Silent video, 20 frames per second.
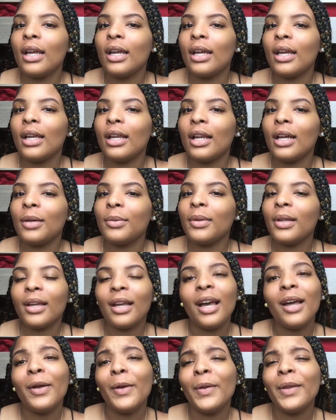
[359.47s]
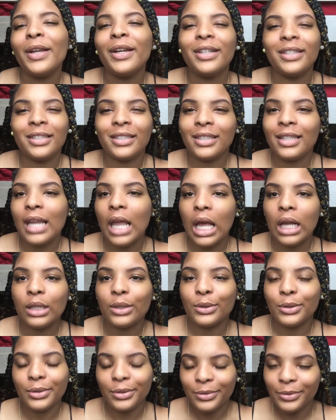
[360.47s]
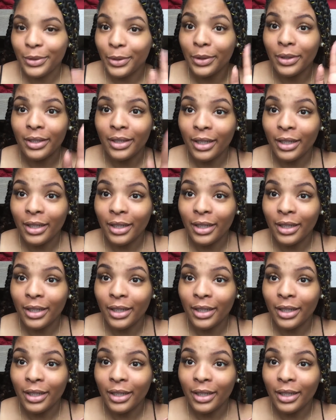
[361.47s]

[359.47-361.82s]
And I was like, oh, they're just natural. No,